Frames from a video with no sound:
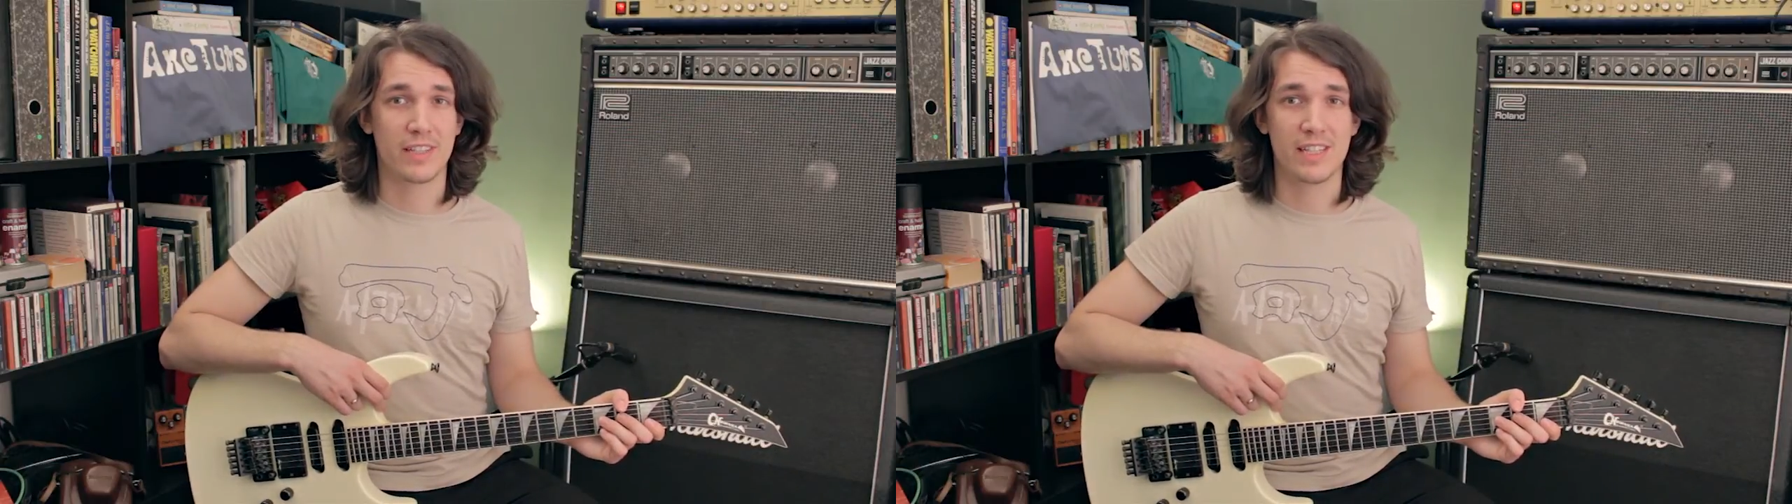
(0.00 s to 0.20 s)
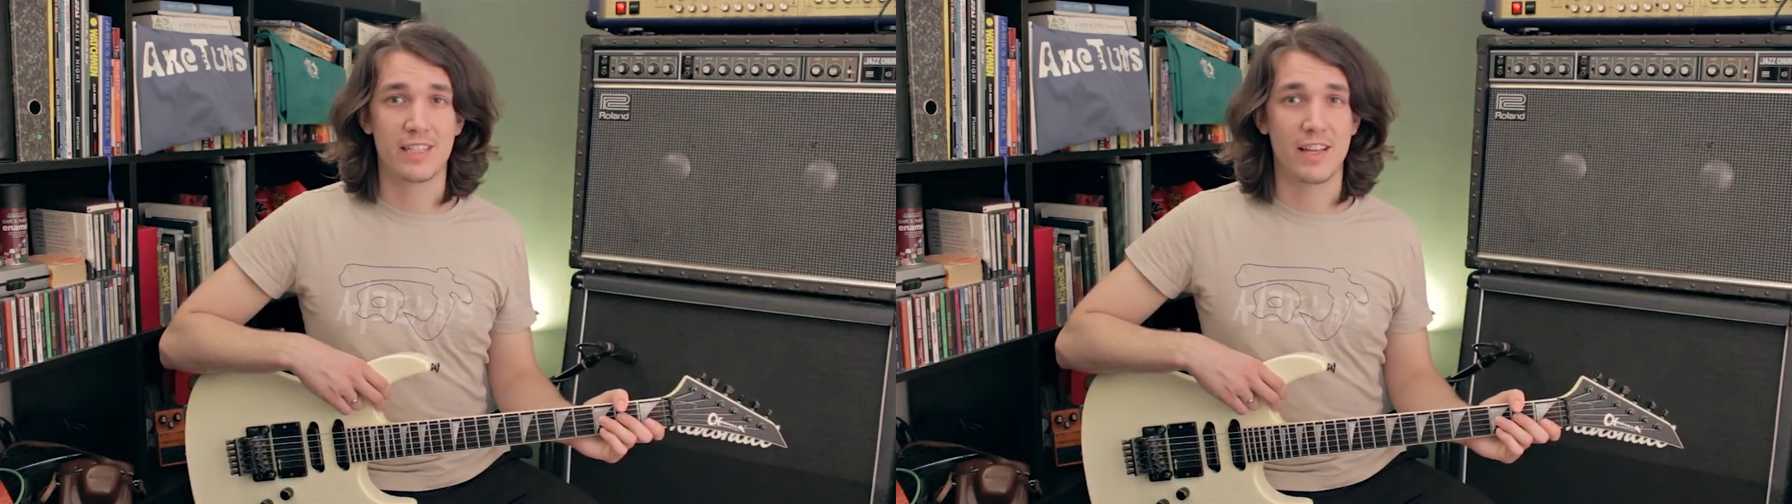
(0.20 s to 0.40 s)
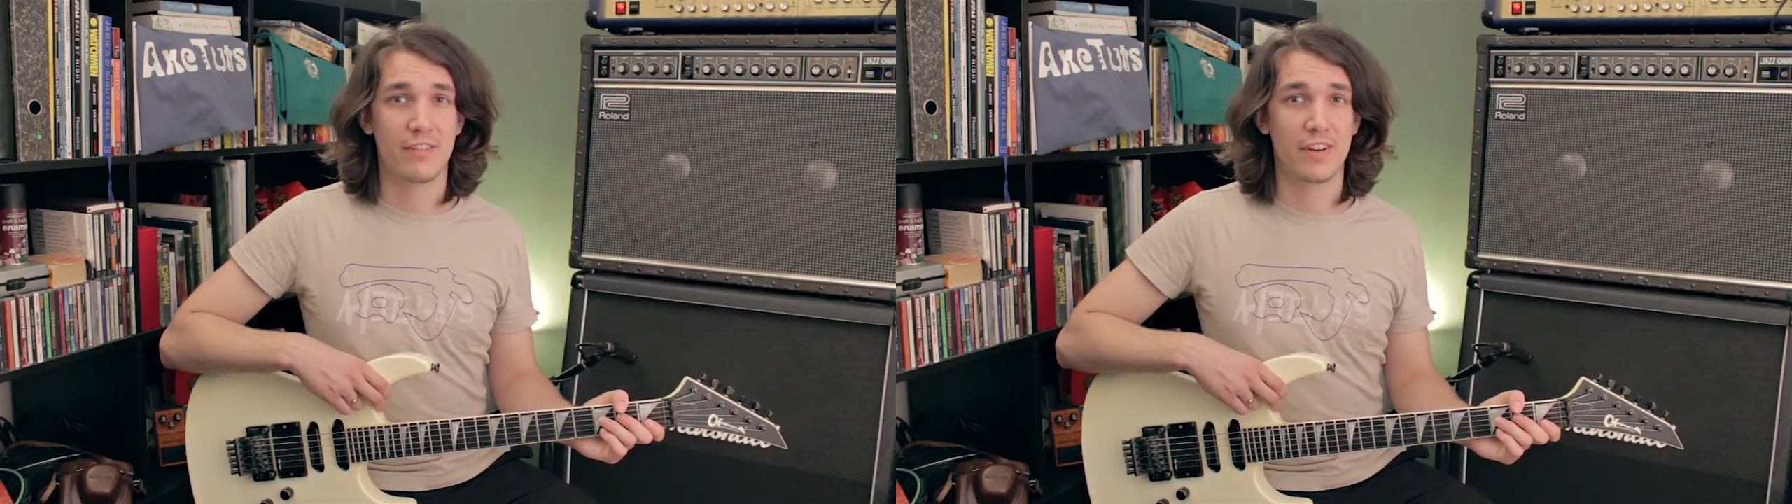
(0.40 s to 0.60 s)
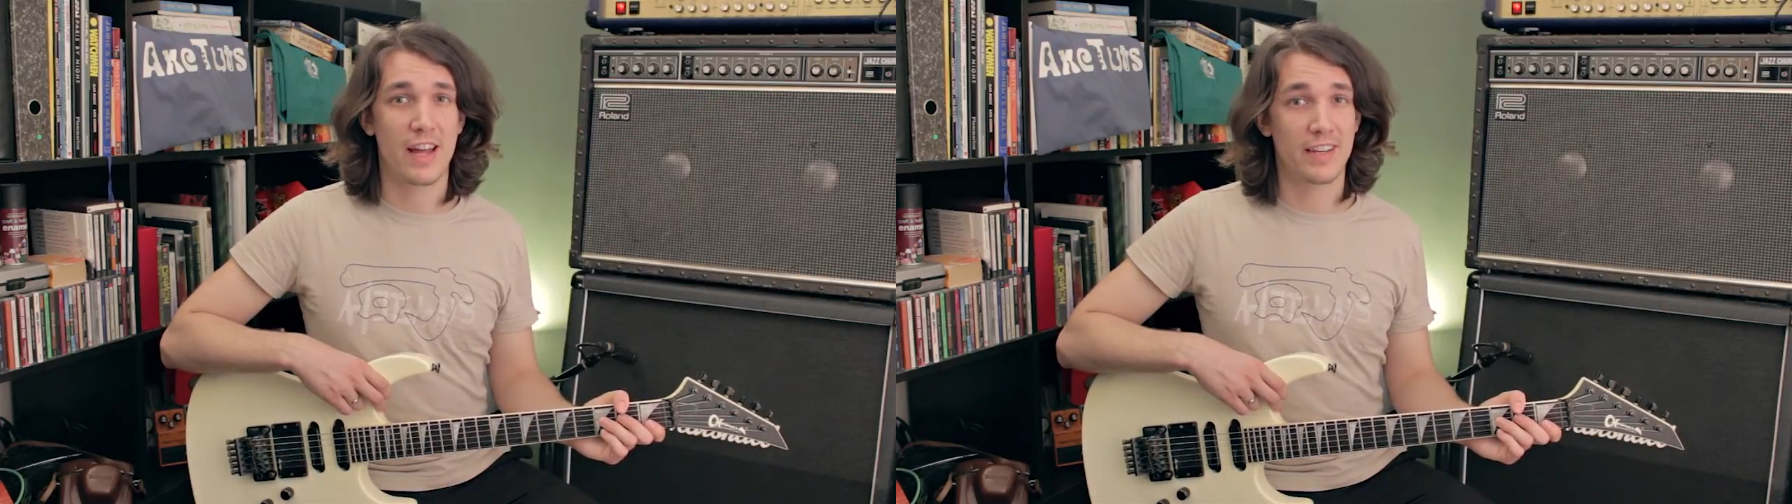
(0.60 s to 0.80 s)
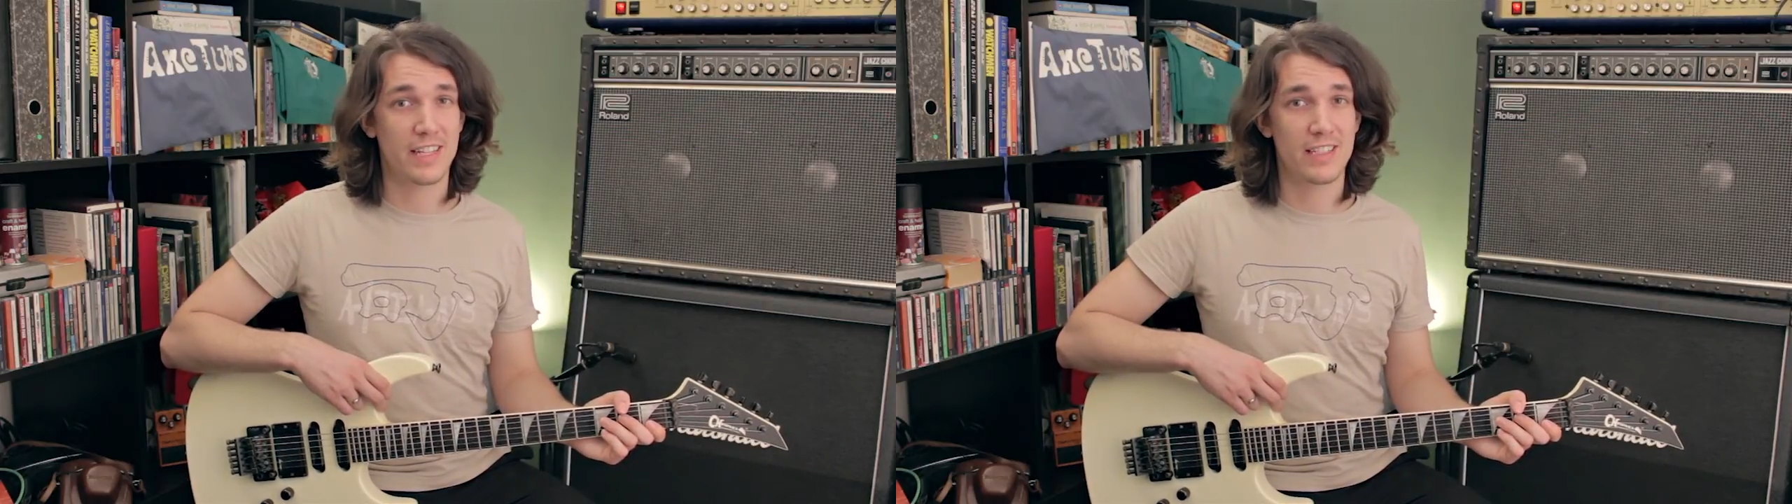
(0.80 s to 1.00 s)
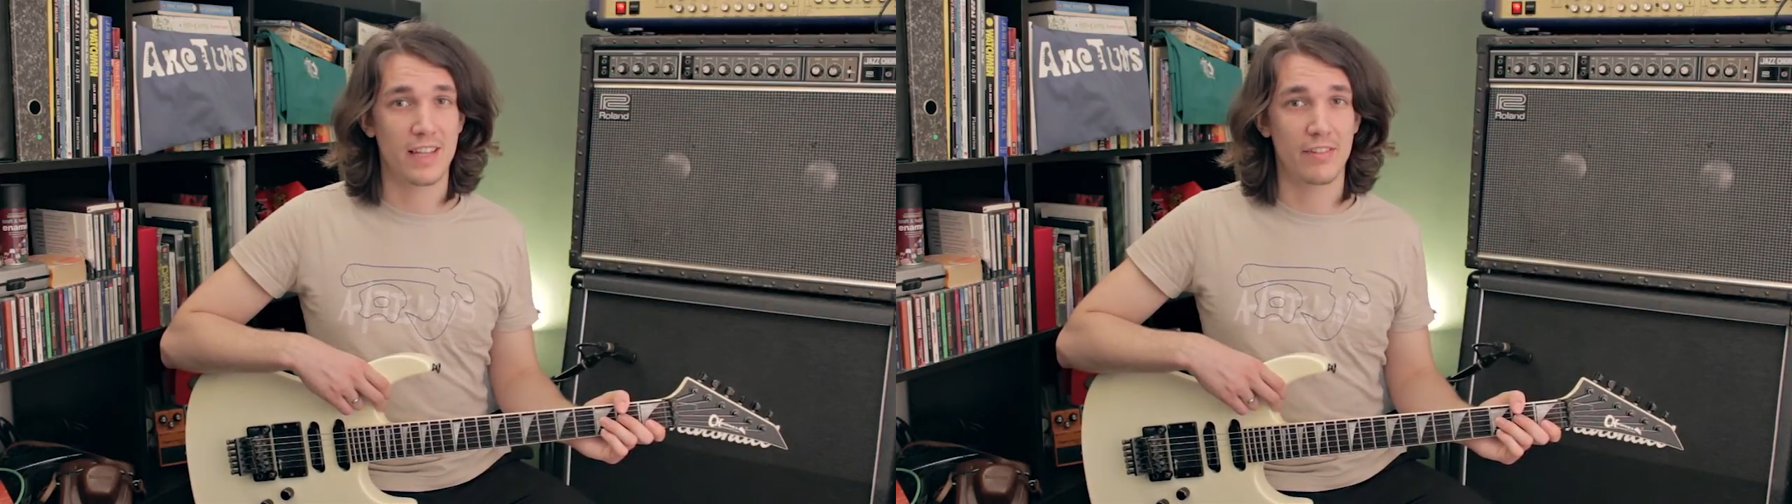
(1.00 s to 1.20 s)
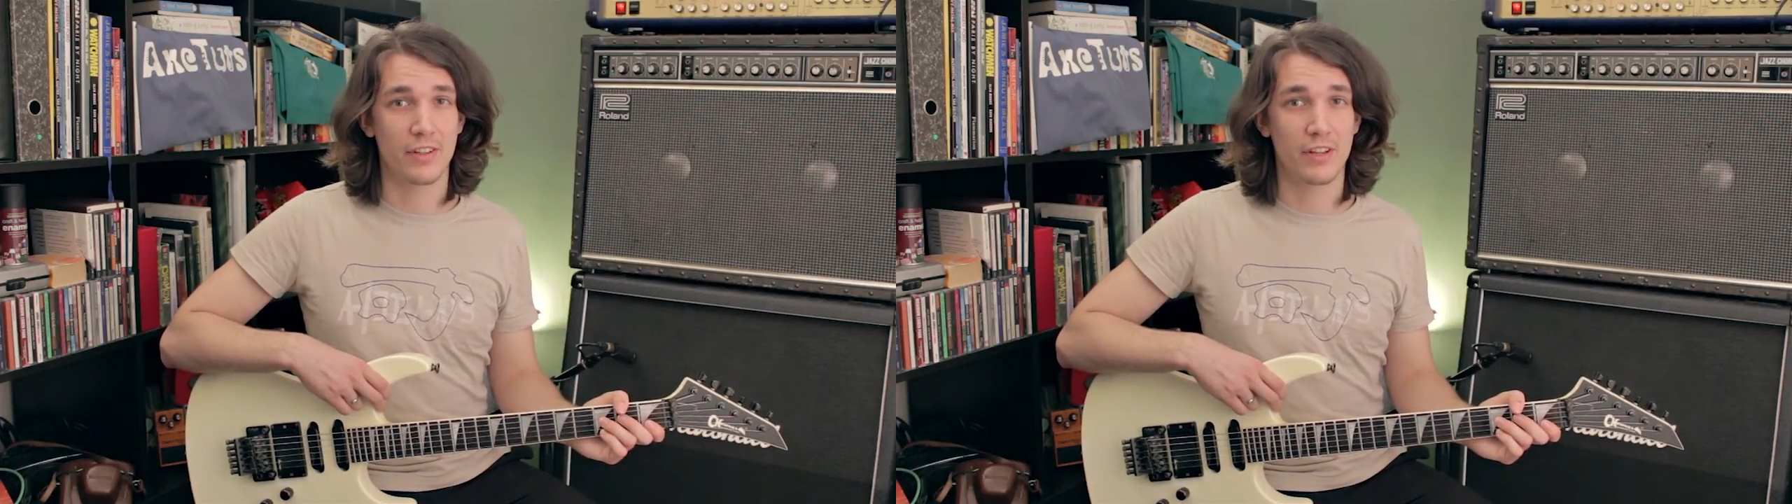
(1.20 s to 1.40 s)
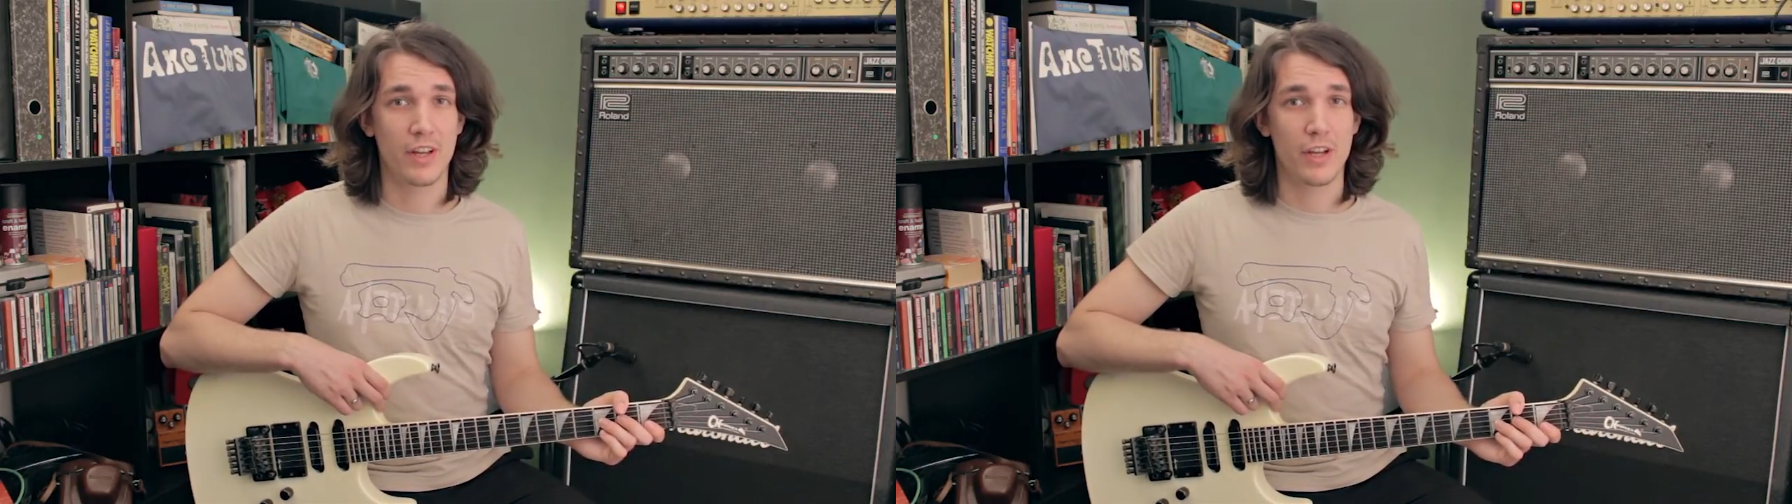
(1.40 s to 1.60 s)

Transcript: D7 and E7.